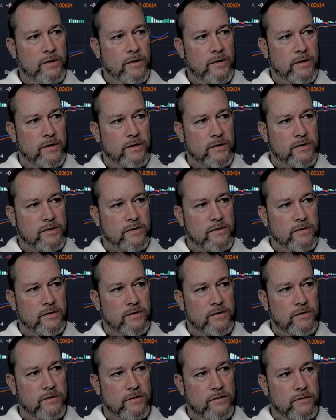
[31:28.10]
it's
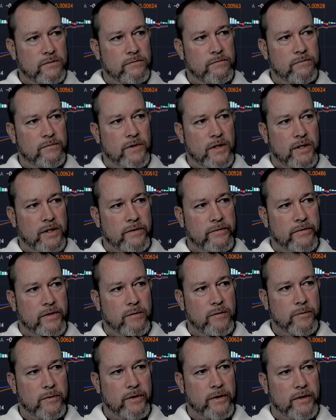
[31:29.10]
still not even
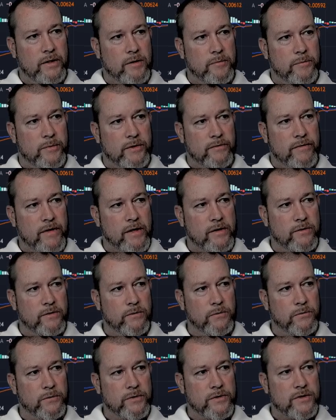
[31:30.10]
able to get above that
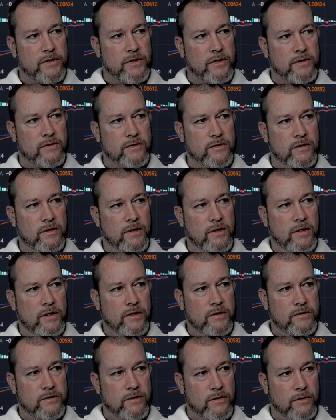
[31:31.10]
236.
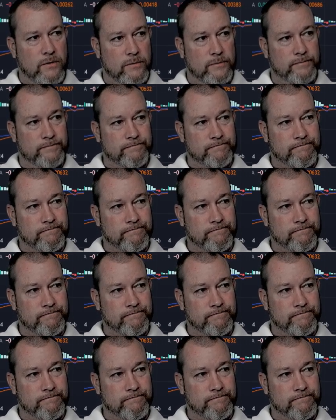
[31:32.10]
So